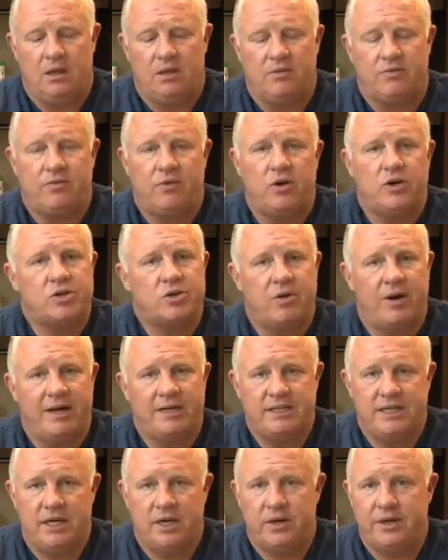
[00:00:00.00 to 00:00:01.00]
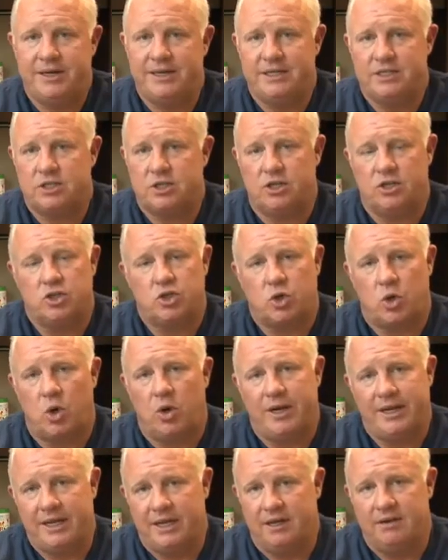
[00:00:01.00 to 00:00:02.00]
The first criteria is
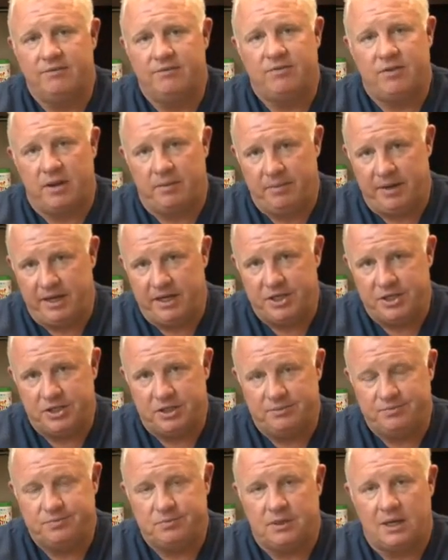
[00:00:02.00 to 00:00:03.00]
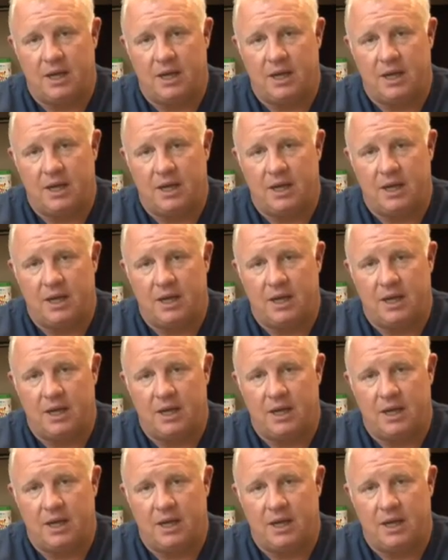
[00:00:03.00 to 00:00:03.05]
controlling inflammation.